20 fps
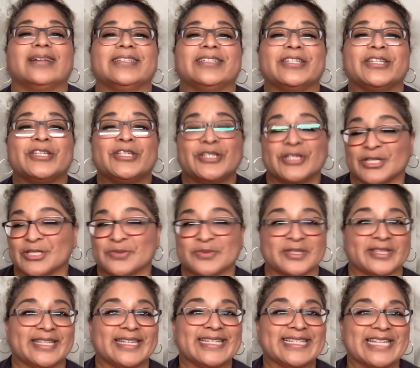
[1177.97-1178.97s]
Just
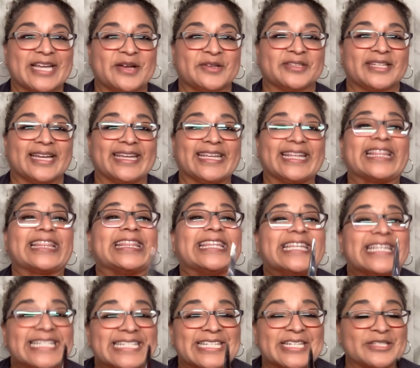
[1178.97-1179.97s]
what they sound like,
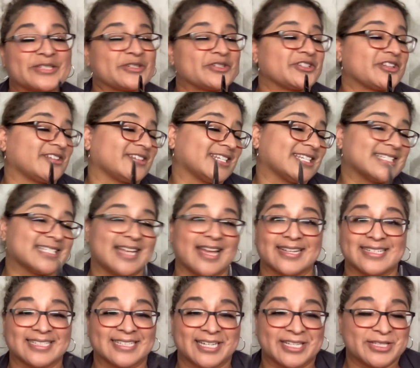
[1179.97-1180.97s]
these scissors are
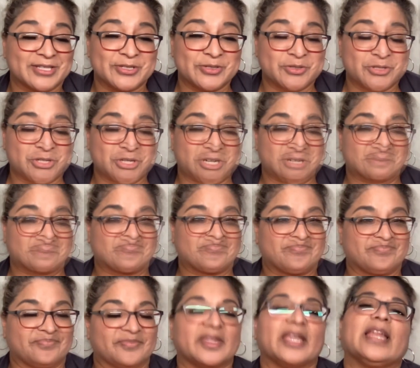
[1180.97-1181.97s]
designed to cut suture.
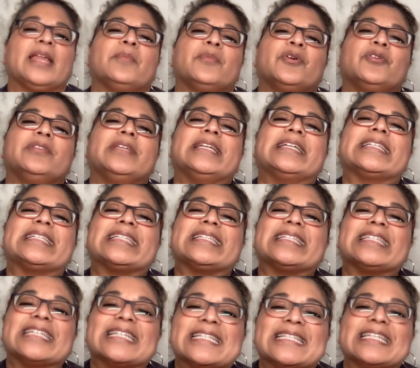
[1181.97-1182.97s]
And I'm holding a
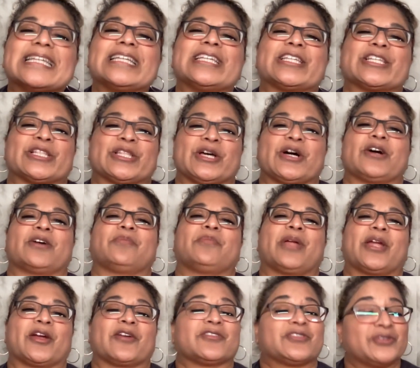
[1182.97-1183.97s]
6-inch long
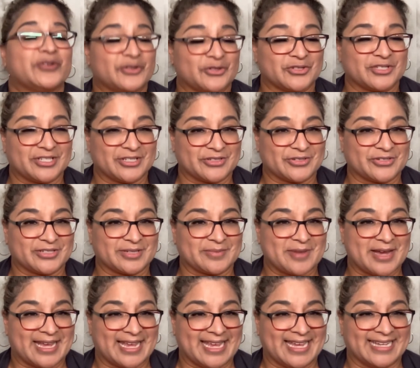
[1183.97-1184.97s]
pair of suture scissors in
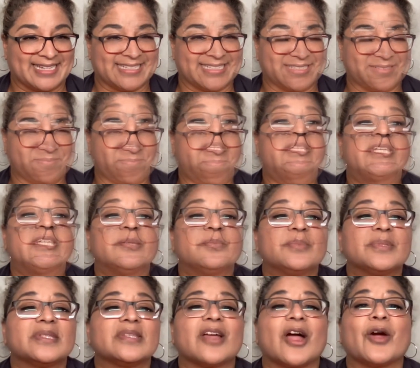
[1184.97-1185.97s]
my hand. The
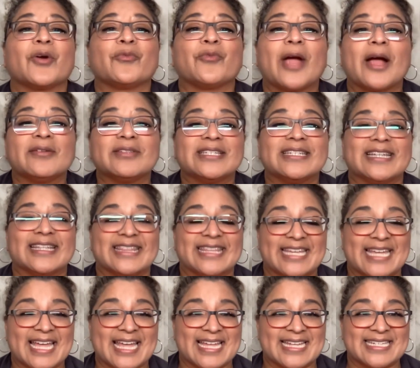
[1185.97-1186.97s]
tips are rounded at
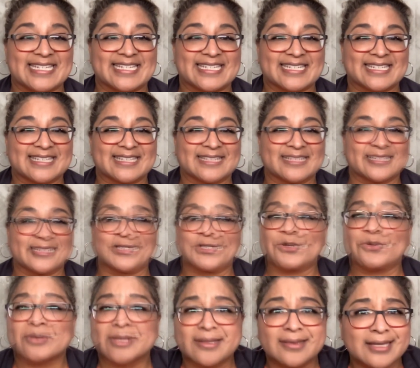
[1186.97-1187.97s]
the end, but
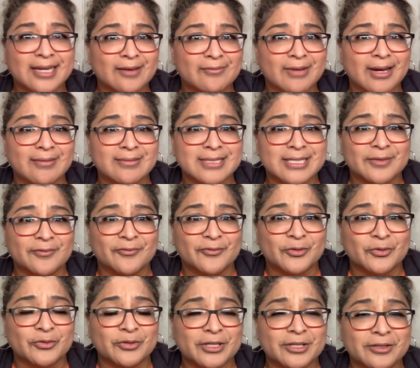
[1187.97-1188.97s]
don't let that round tip
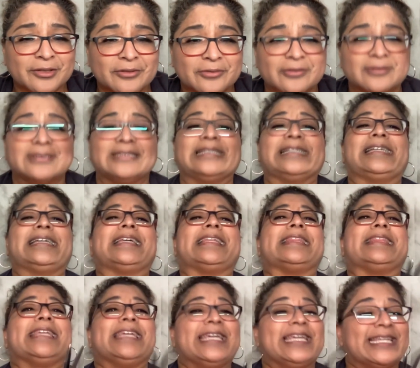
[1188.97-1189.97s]
fool you.
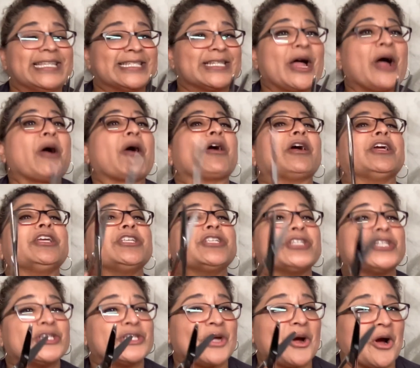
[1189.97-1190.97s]
These are
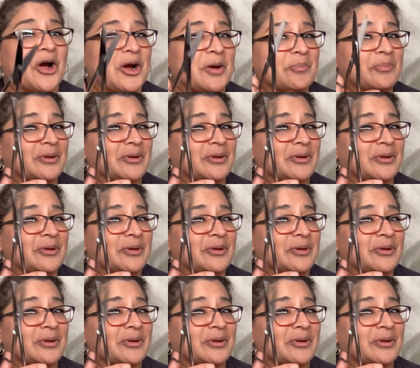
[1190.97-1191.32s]
sharp.